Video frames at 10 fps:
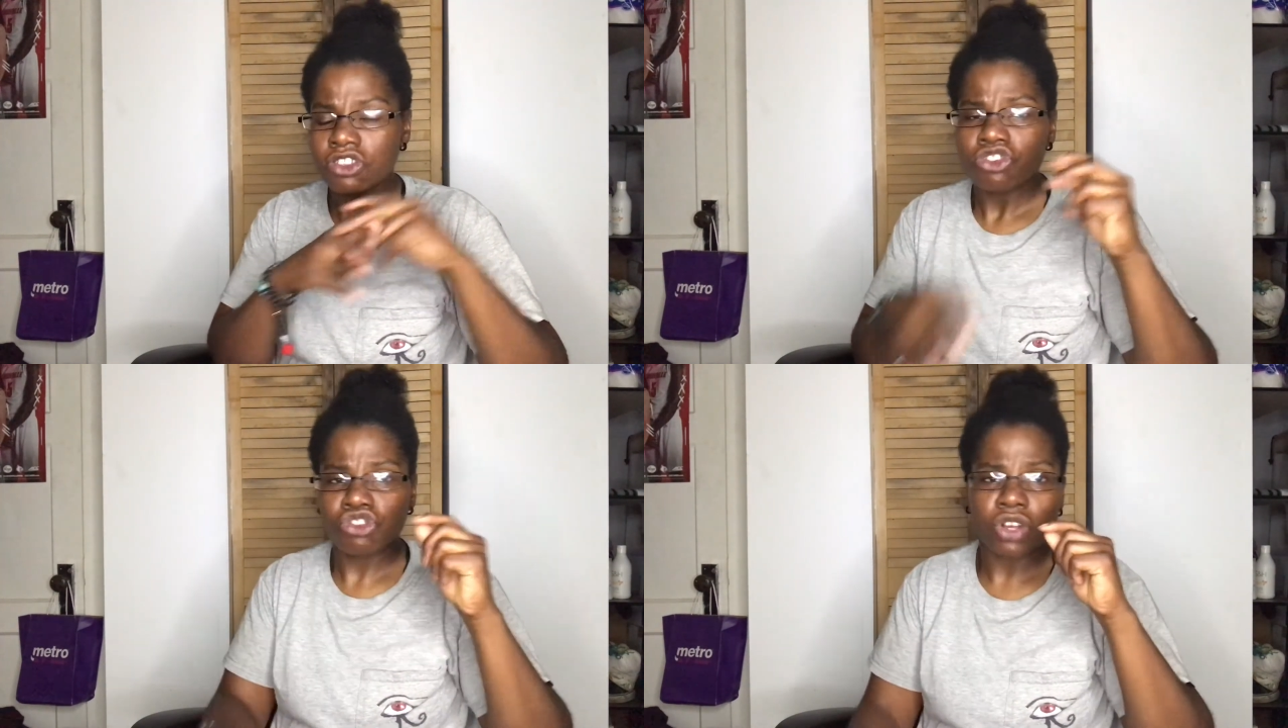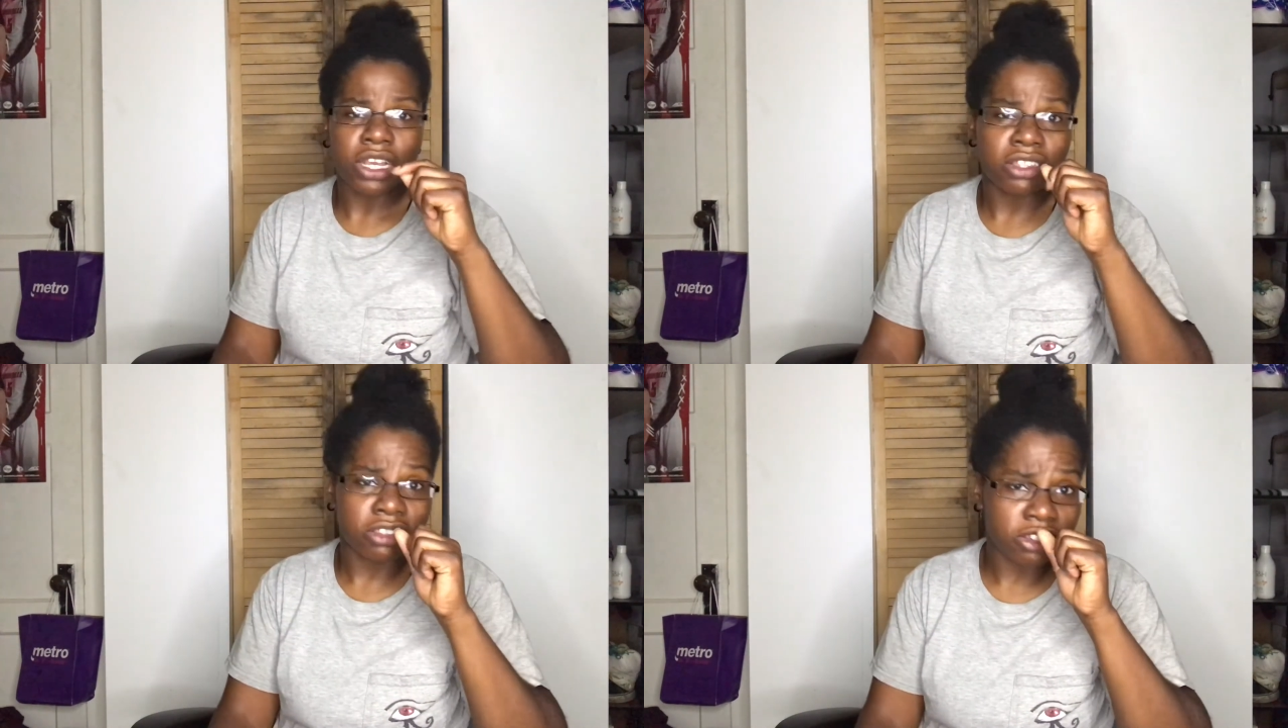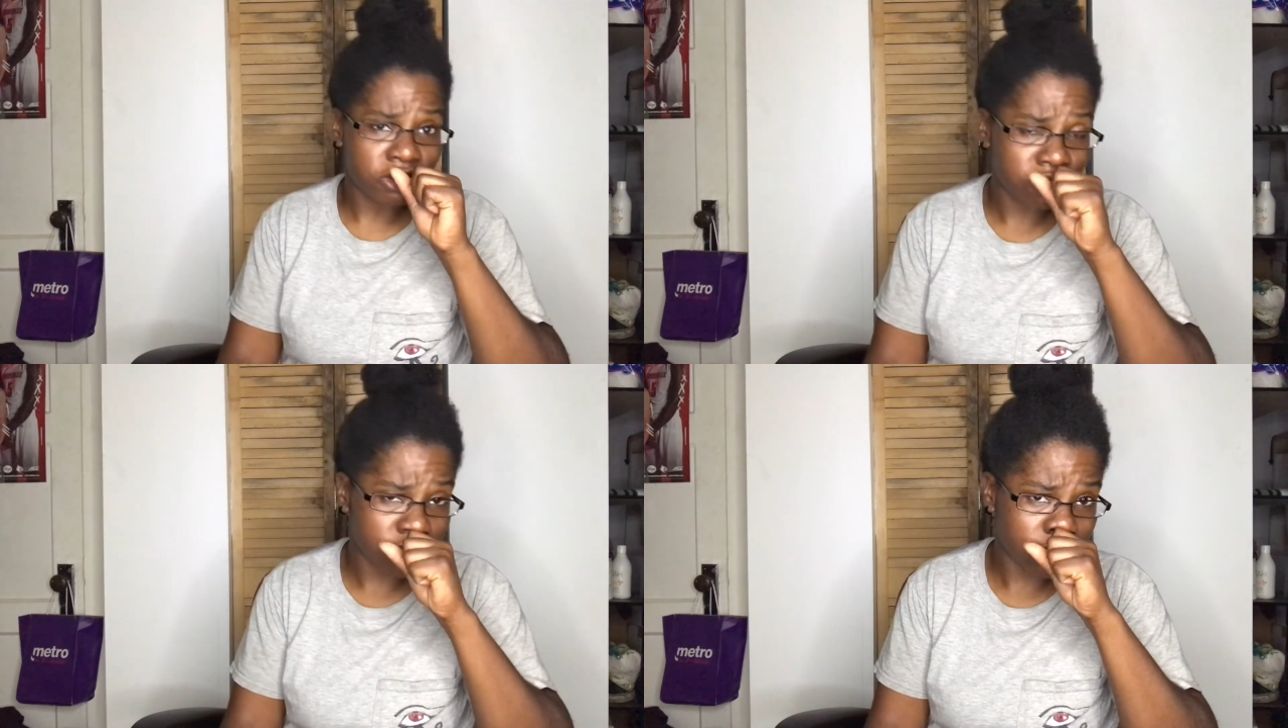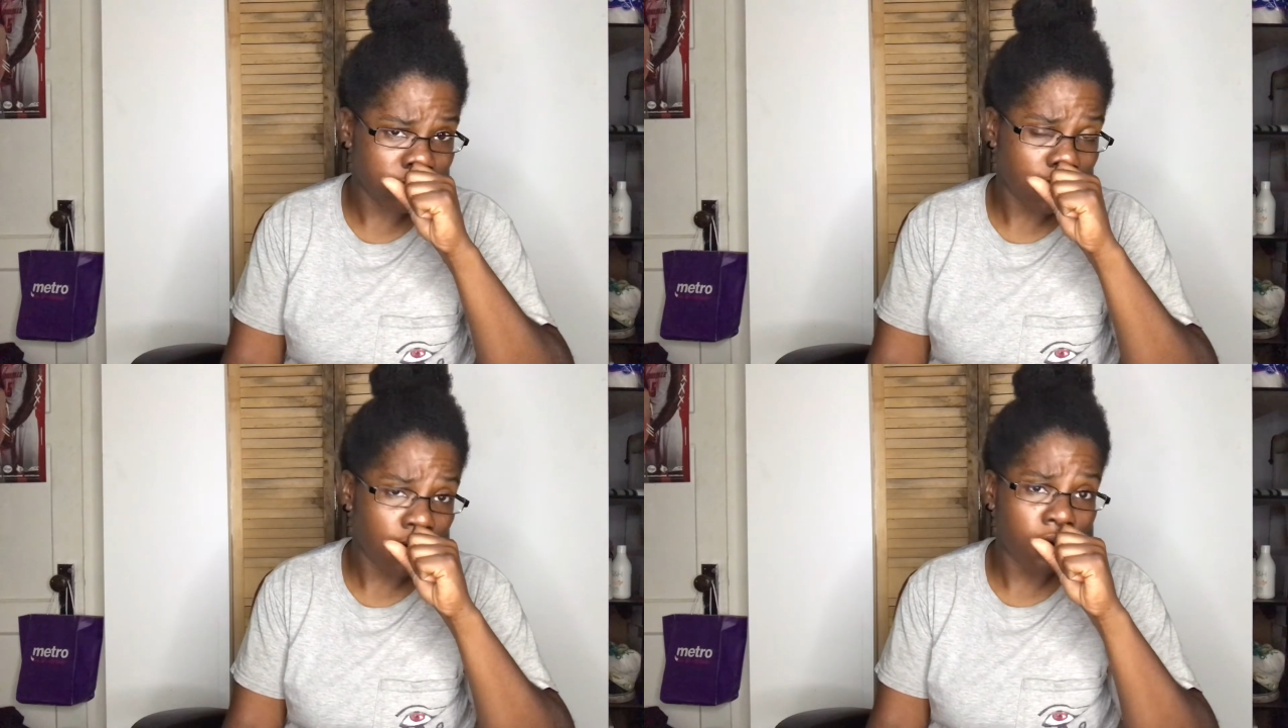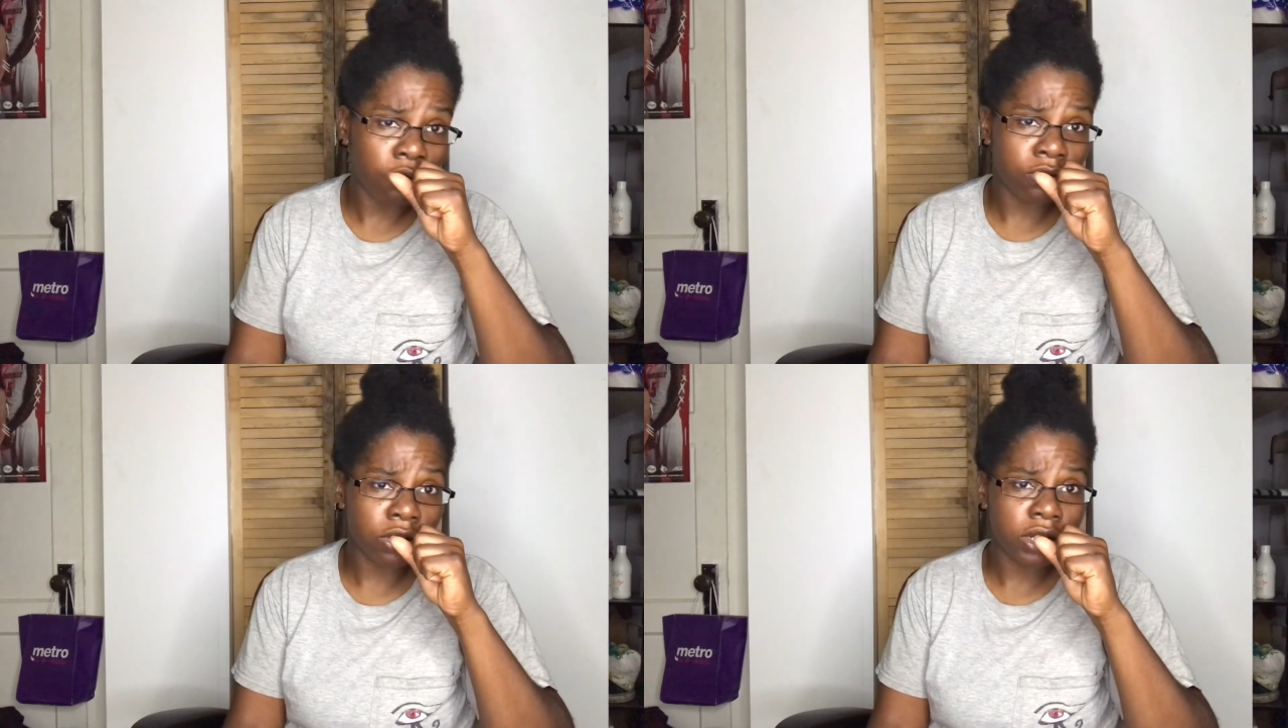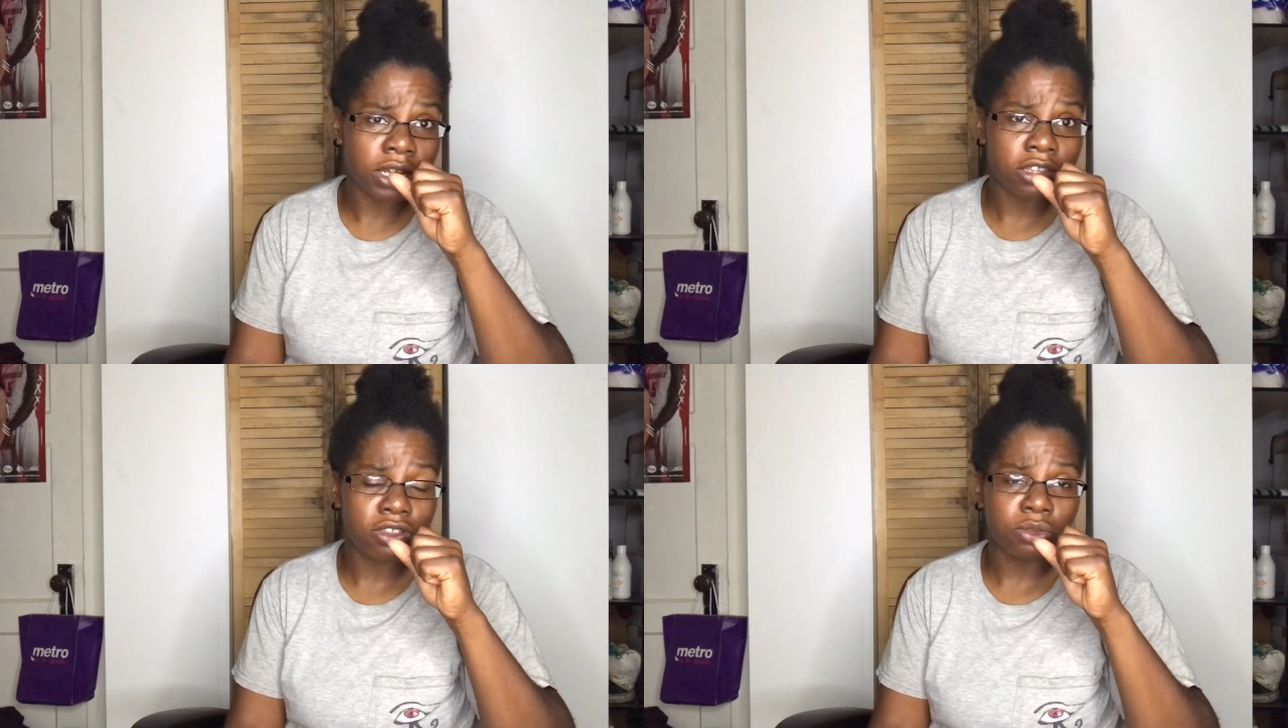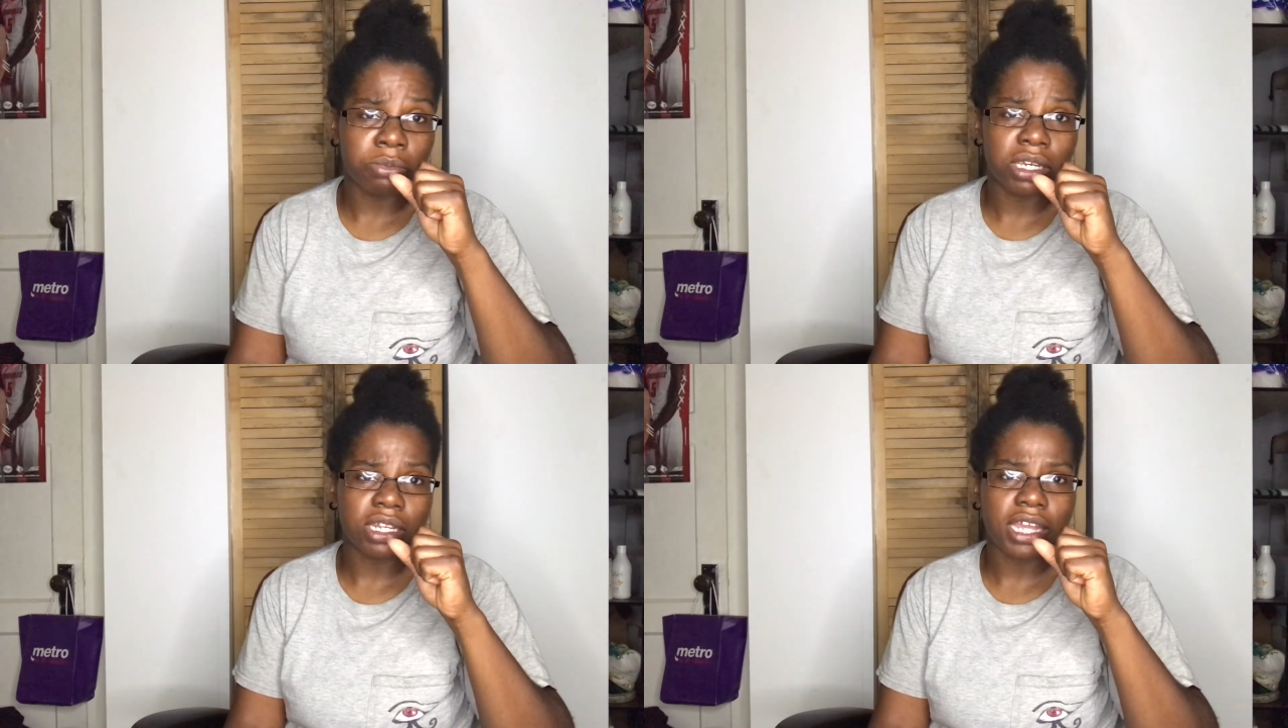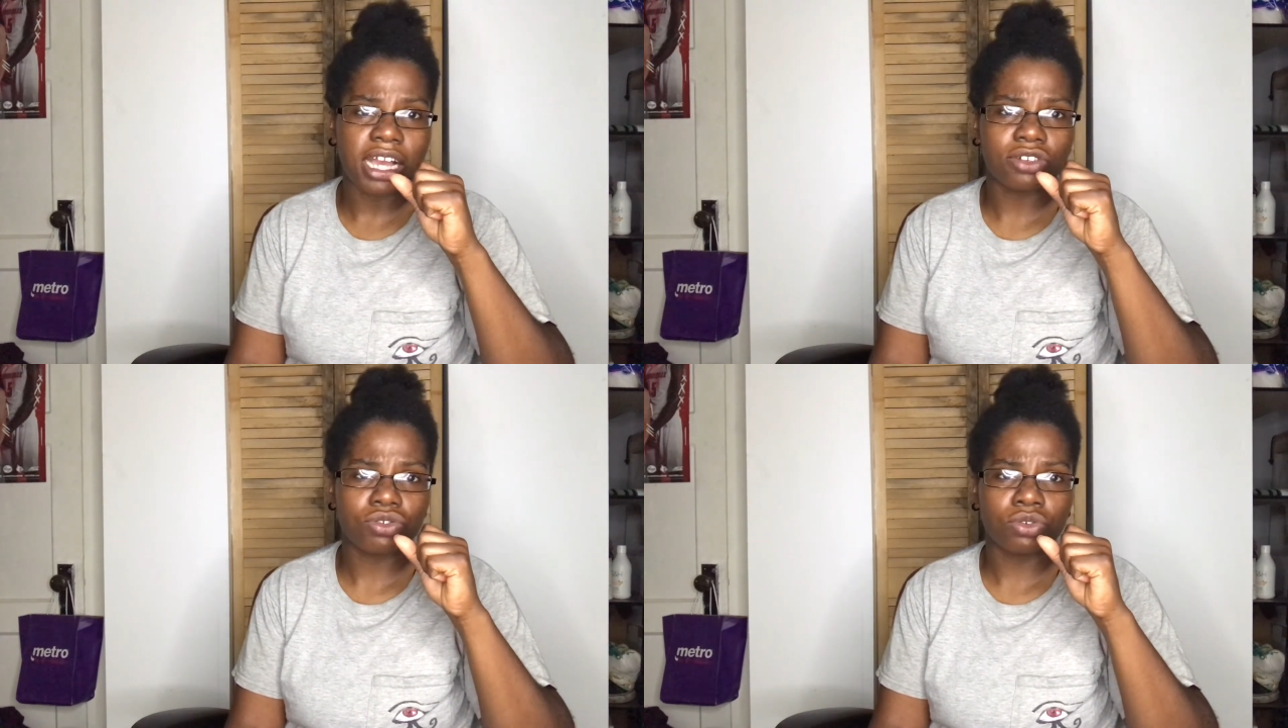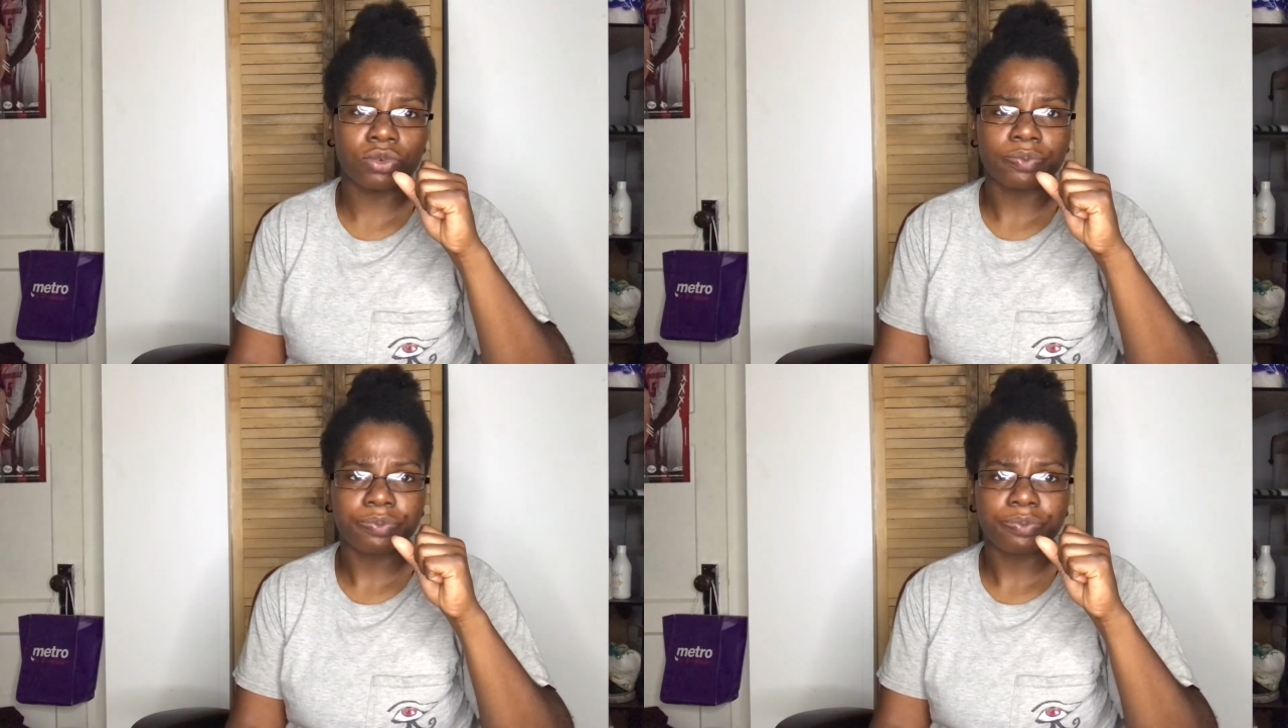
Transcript: transition over into being natural.